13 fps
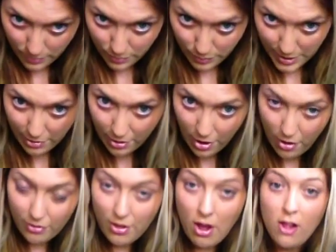
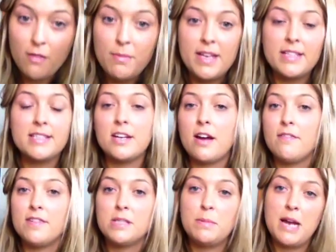regrowth, all of my
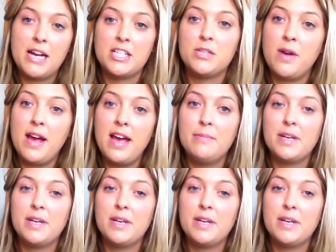stuff is packed away.